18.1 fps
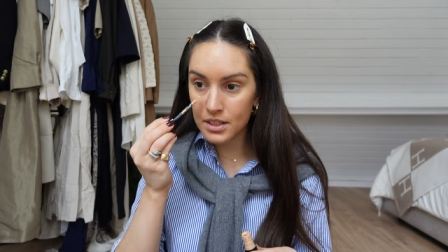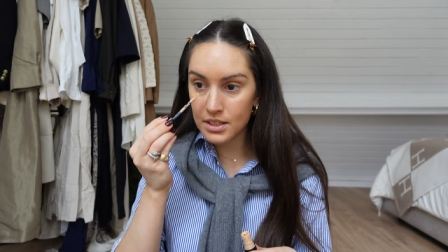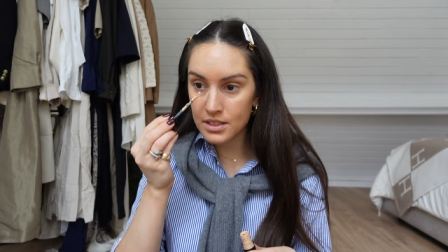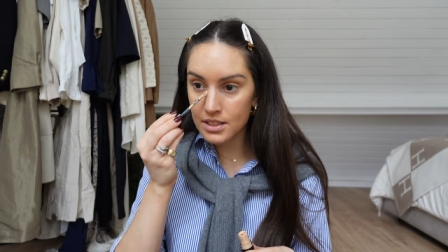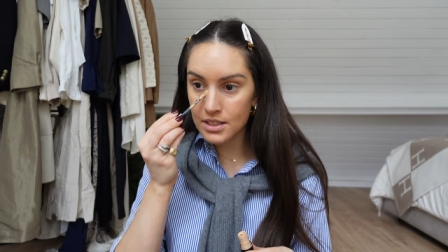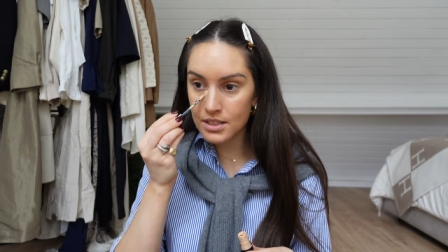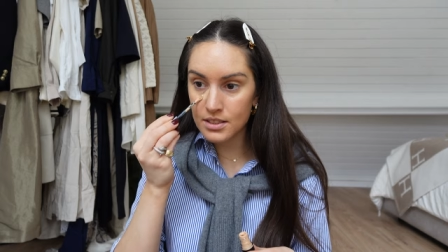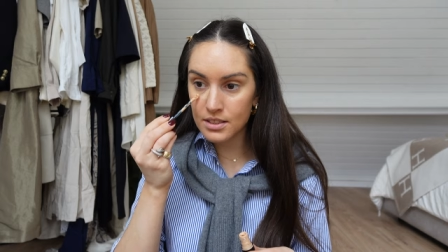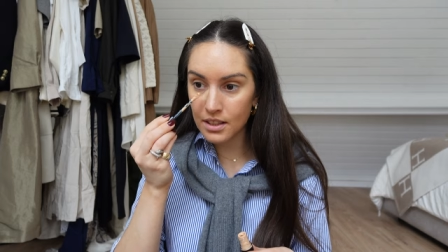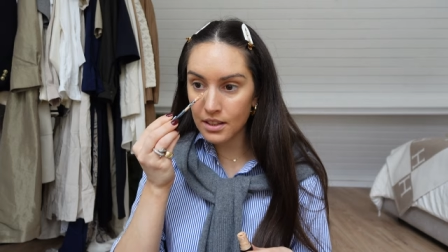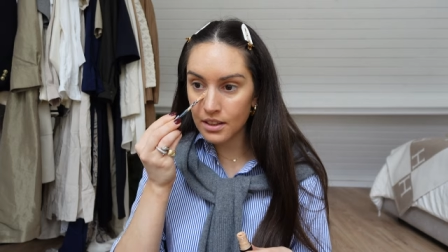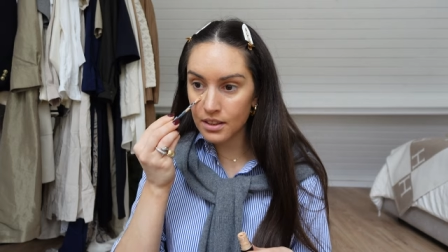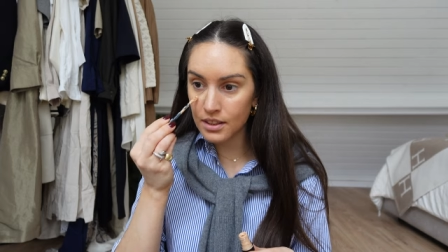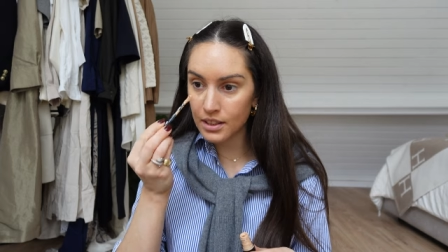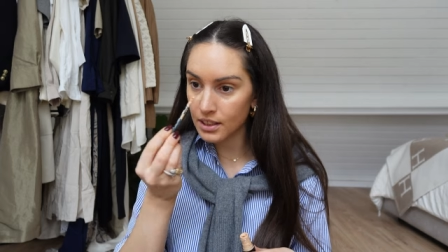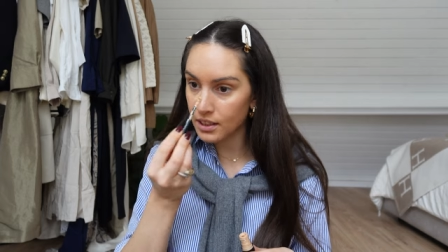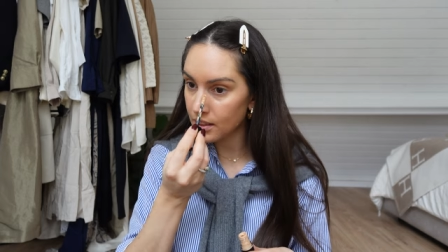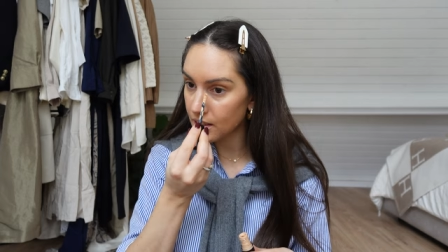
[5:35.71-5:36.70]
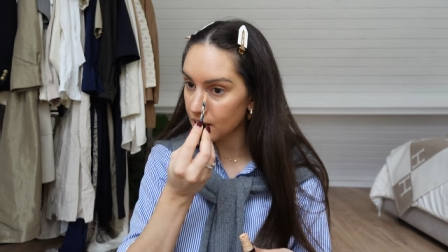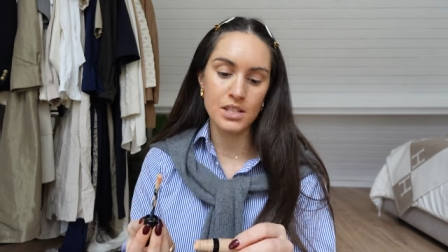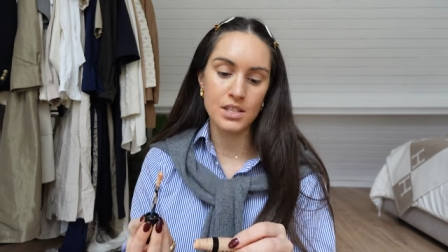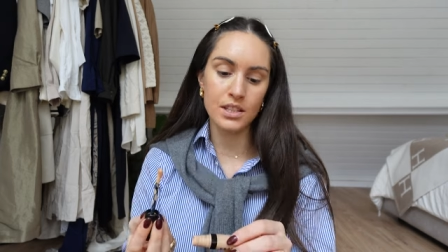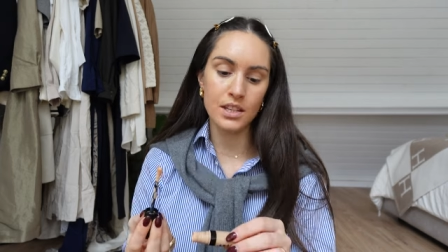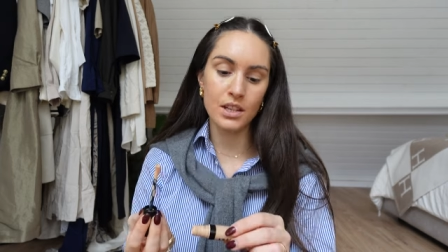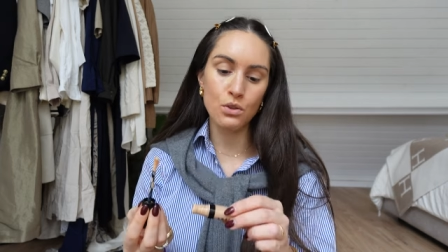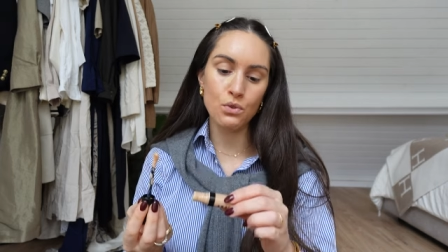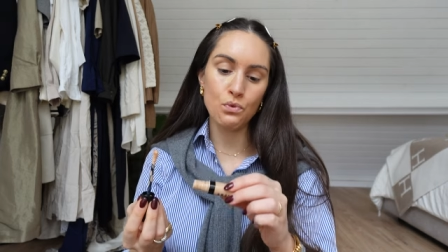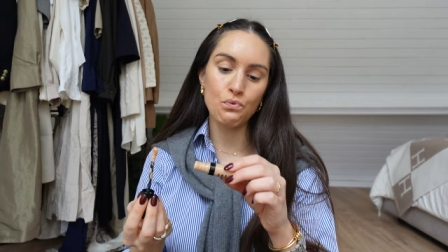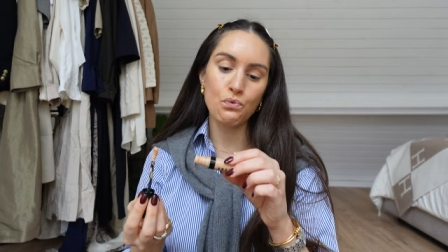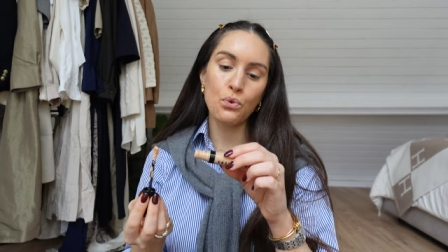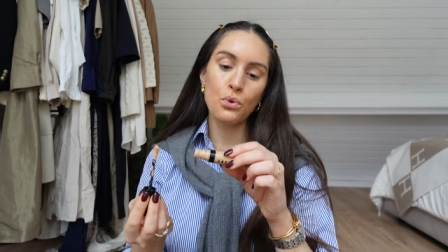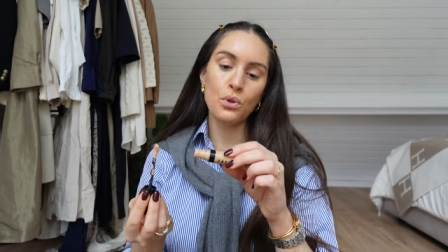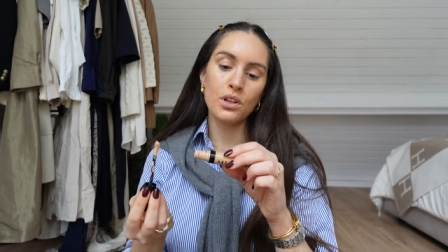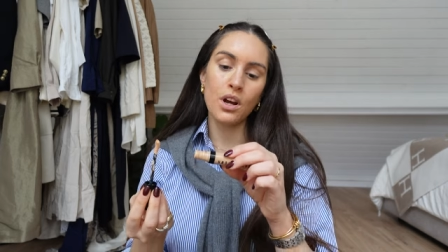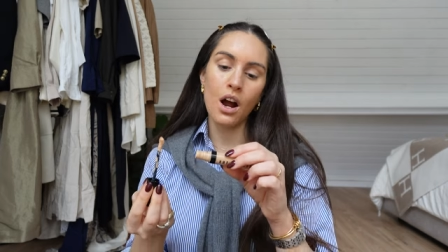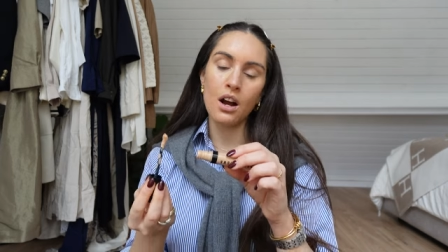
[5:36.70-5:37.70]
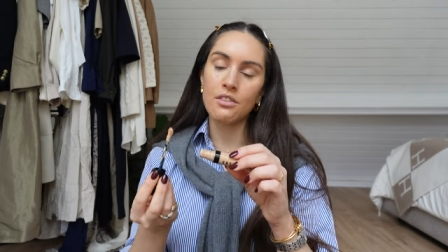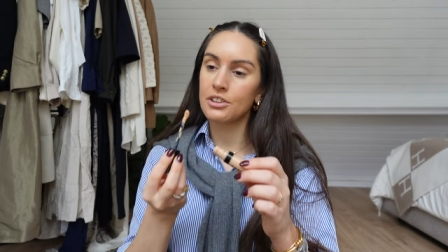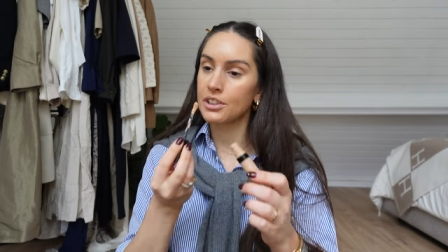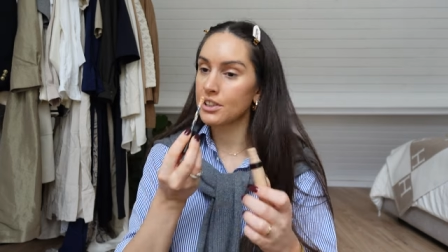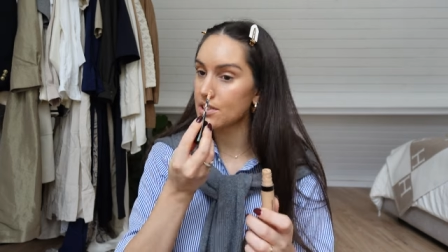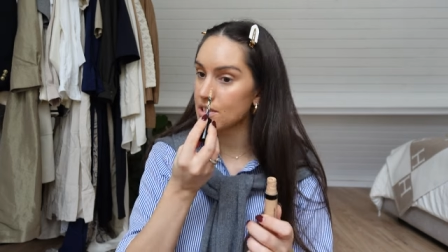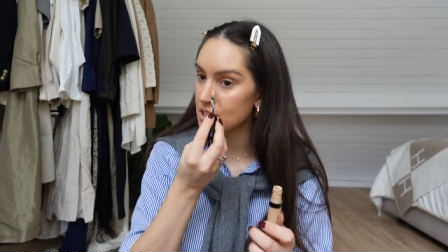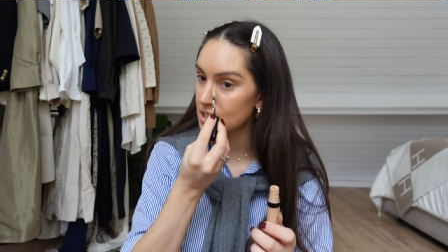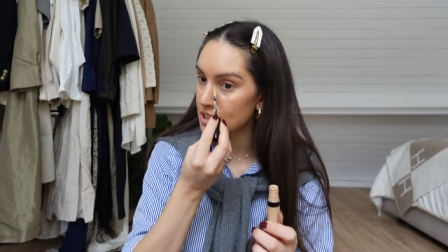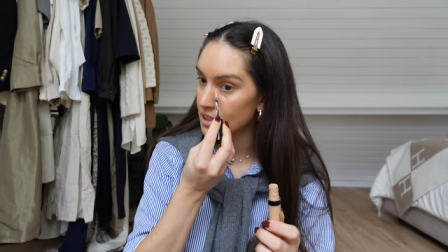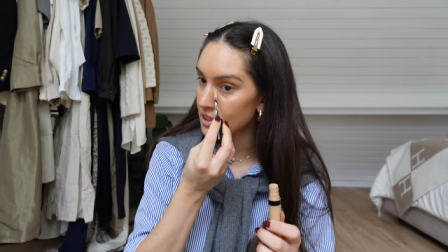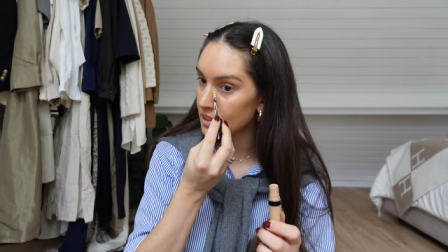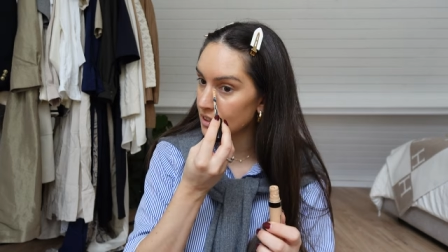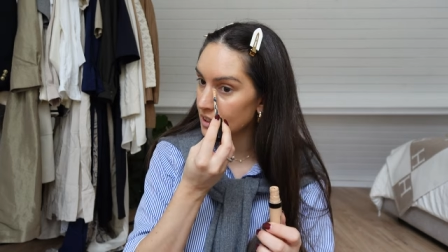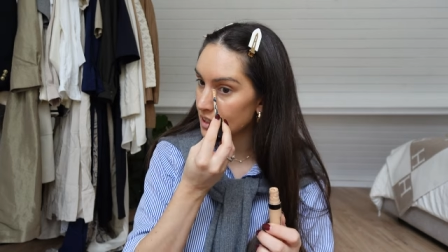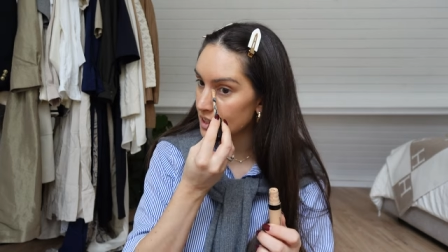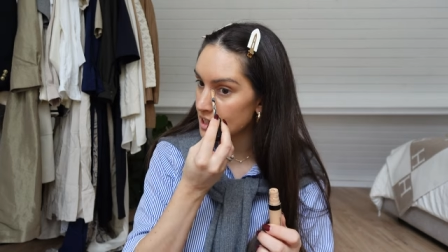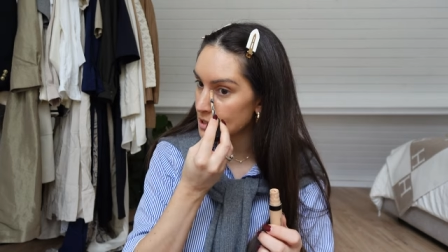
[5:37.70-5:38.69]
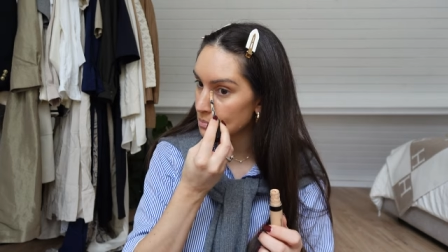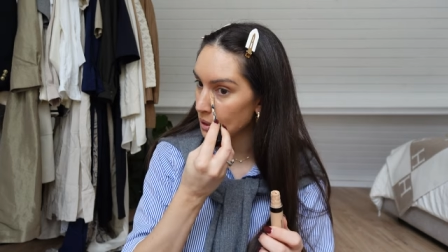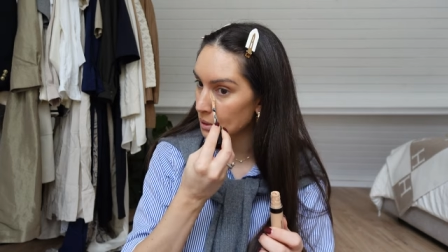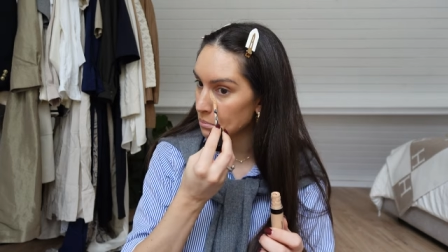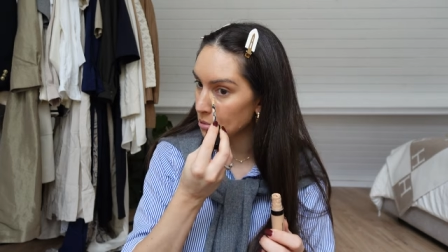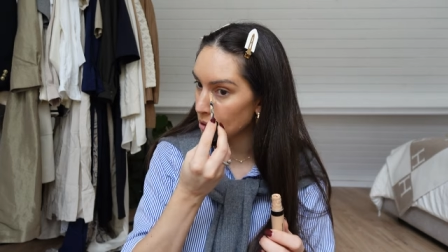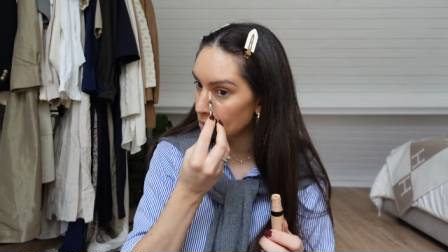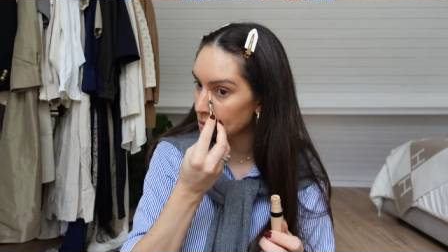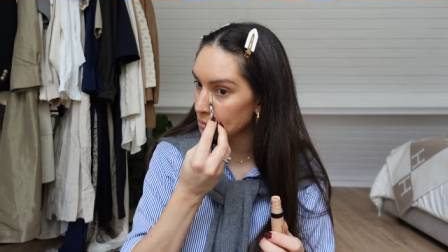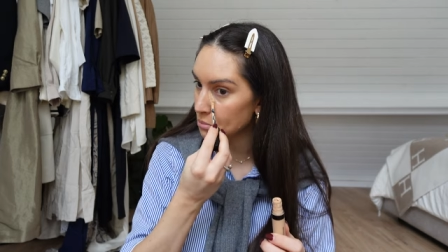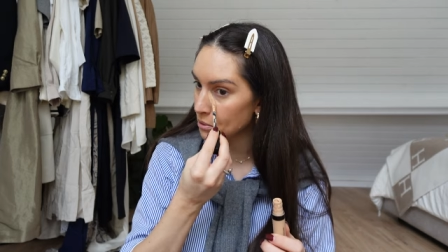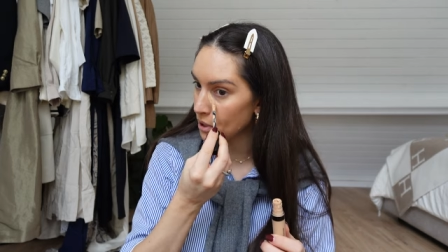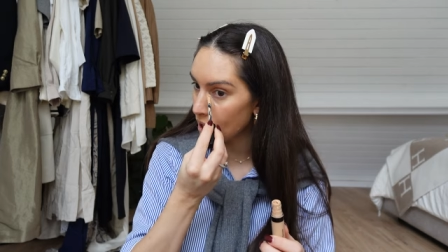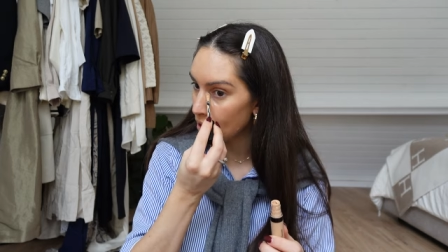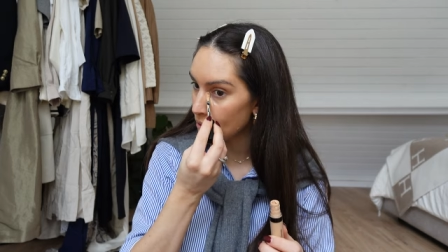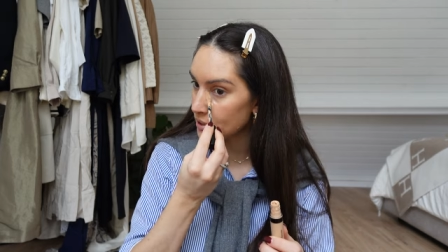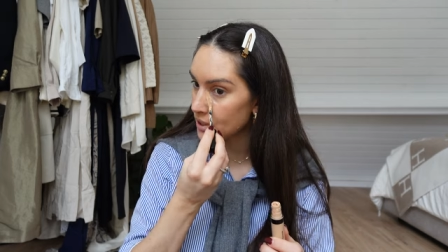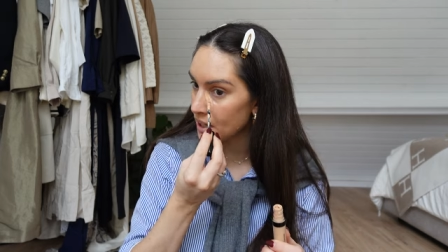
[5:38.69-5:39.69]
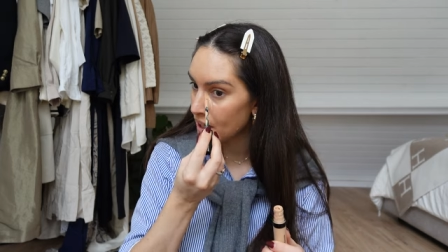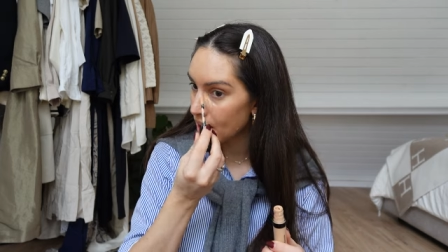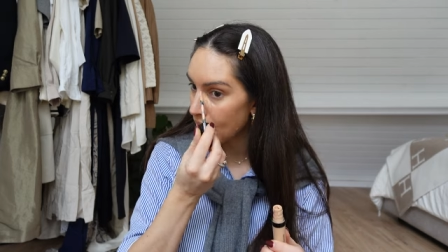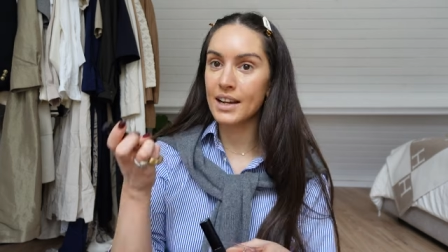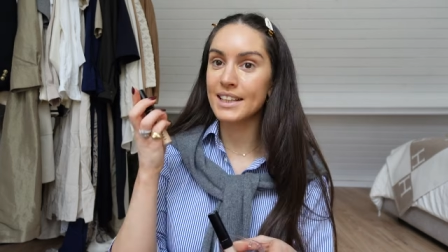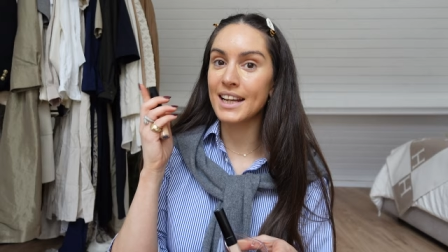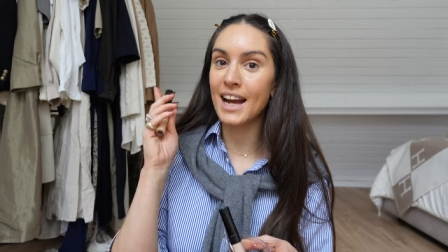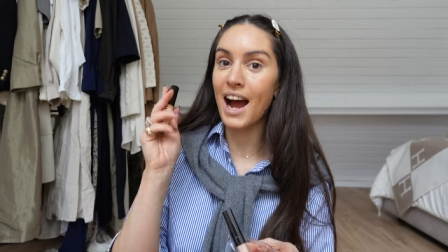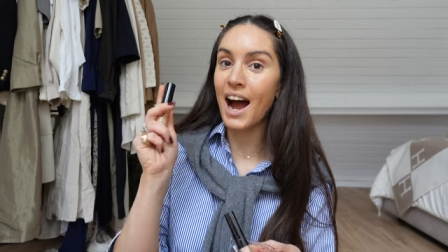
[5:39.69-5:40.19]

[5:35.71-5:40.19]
This is the Skin Full Cover Concealer. It's by Bobbi Brown and it